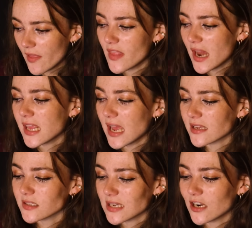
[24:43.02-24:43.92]
and then he
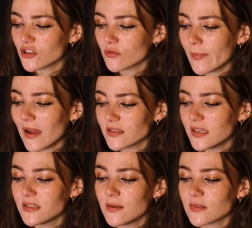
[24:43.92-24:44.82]
has a tantrum about
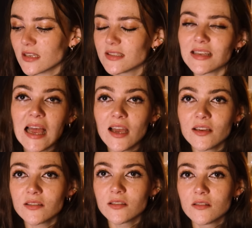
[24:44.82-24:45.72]
it and seems like
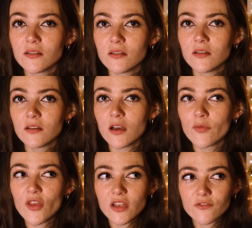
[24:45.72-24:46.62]
sad
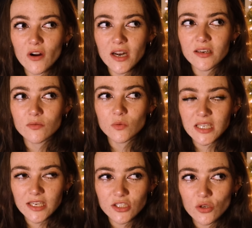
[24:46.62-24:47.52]
that his friend
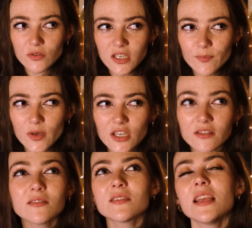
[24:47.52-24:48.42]
was executed. But it
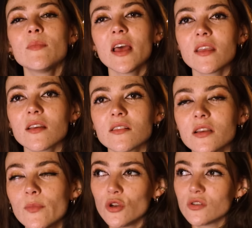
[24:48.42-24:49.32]
doesn't seem like
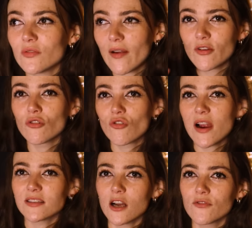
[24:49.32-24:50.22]
someone who's having
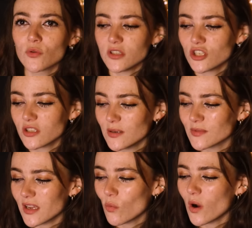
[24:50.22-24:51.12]
regrets afterwards. It just
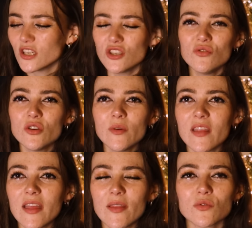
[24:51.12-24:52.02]
seems like, why did you do
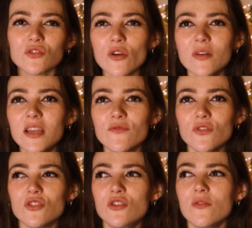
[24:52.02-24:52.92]
it then? There was no need
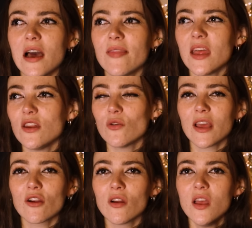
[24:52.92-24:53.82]
for you to do that. And then you're
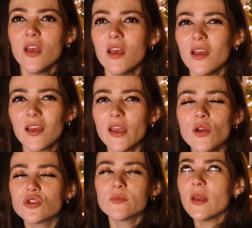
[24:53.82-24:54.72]
like,
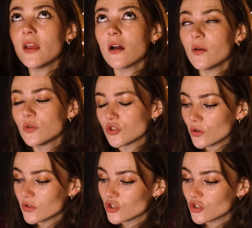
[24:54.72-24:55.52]
it was so